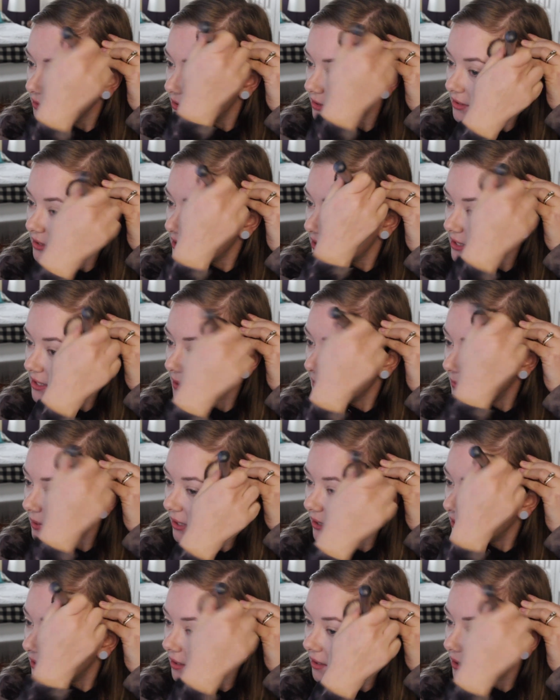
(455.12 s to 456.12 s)
Just need
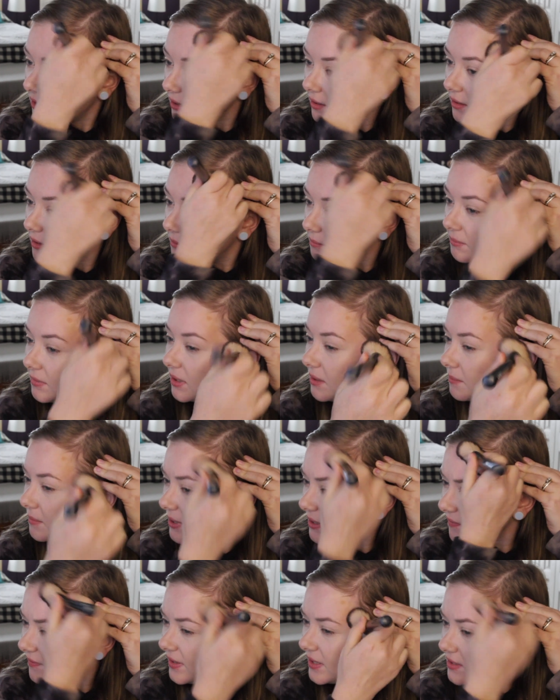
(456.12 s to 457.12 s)
something to make
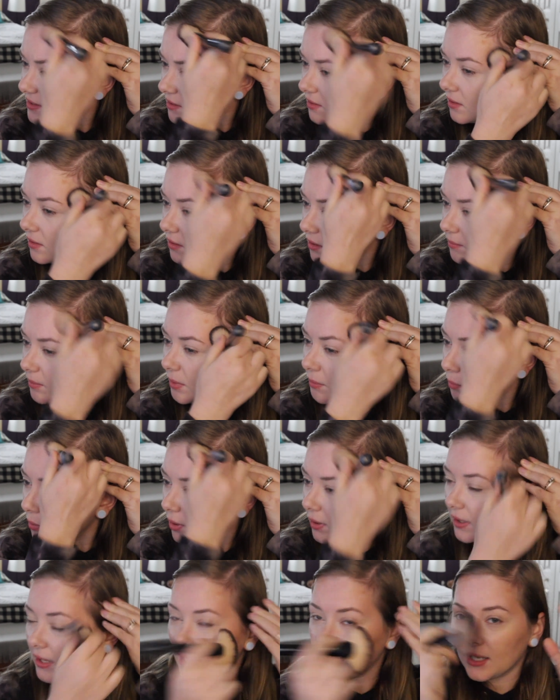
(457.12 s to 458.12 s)
my face look a little bit
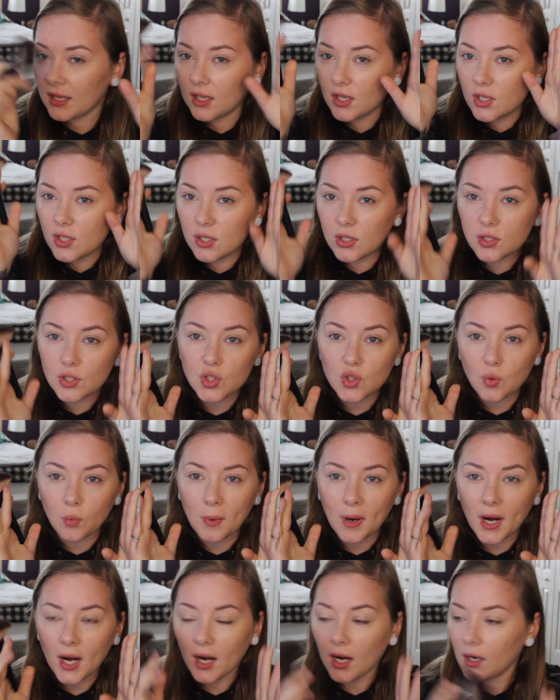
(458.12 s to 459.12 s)
more like
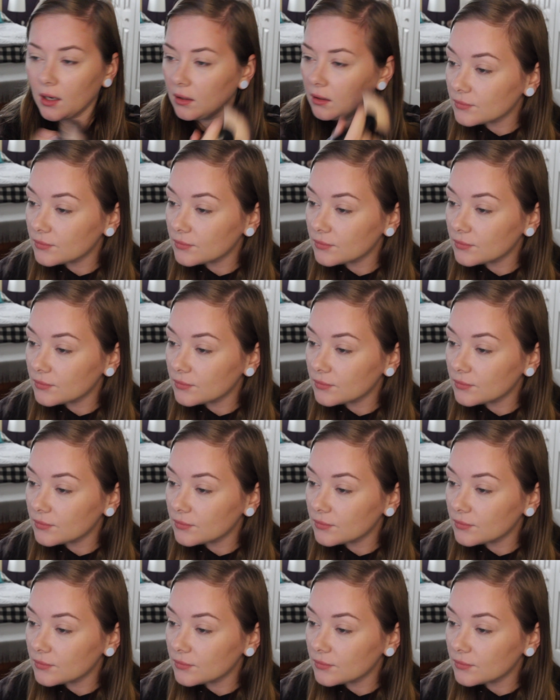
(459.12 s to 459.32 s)
square.